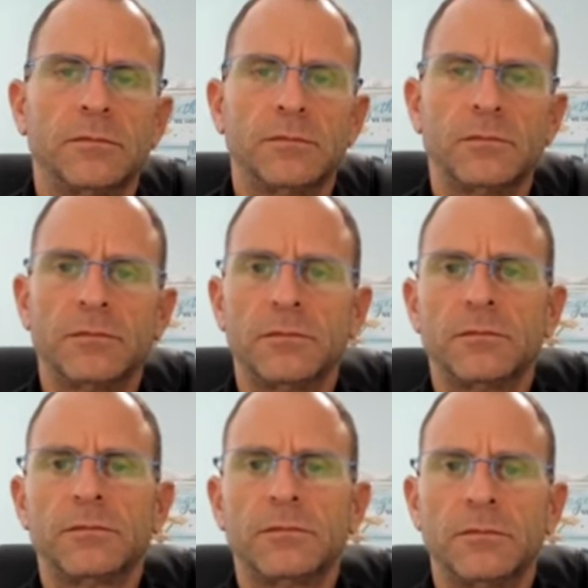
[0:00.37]

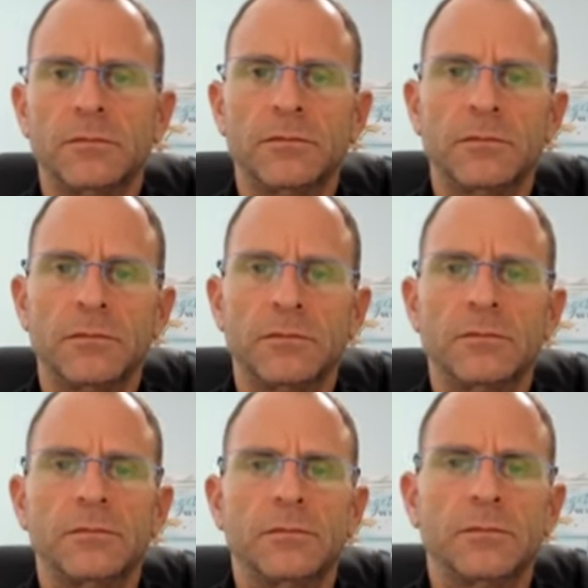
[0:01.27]

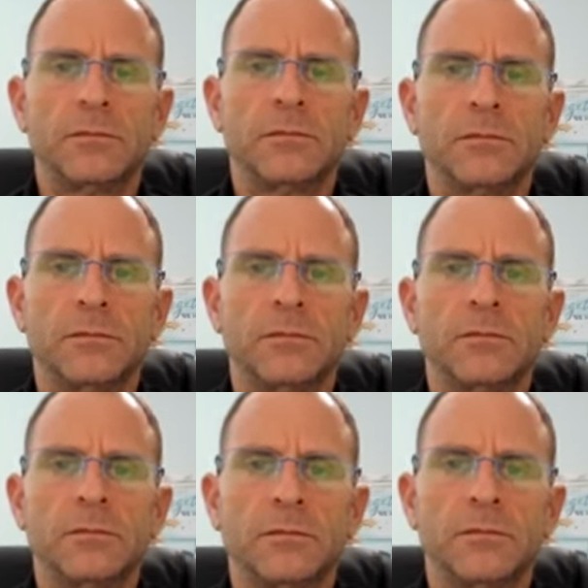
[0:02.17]

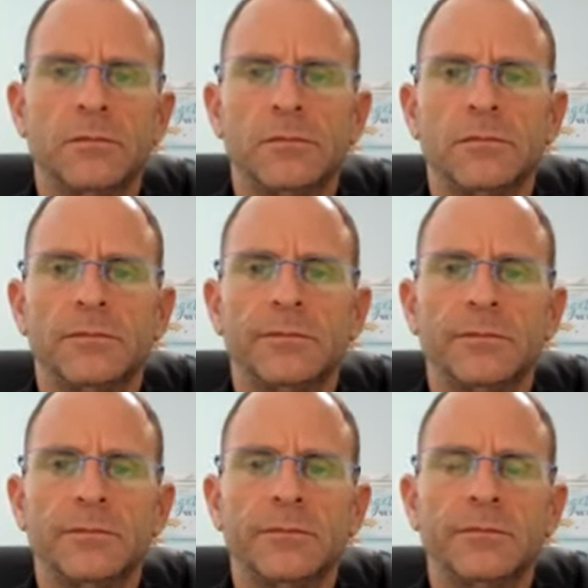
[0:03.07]

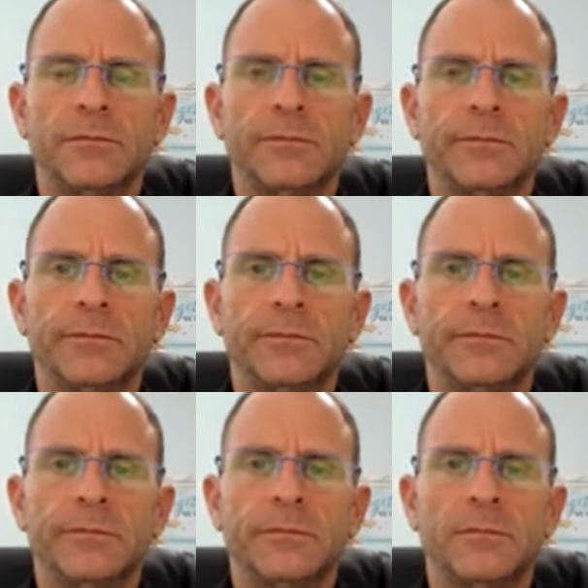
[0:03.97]

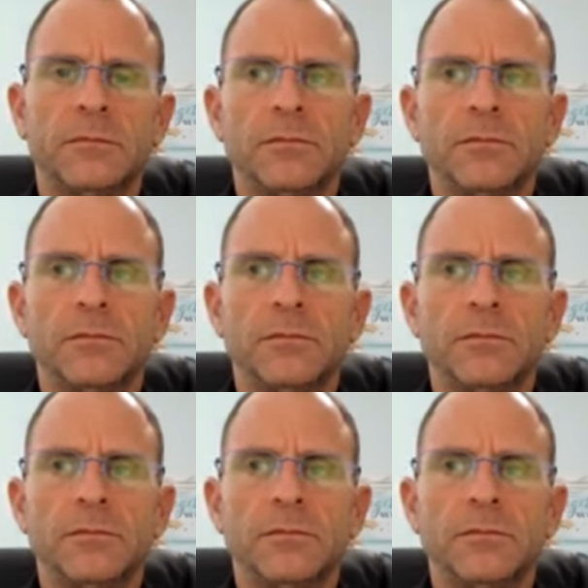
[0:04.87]
[no speech]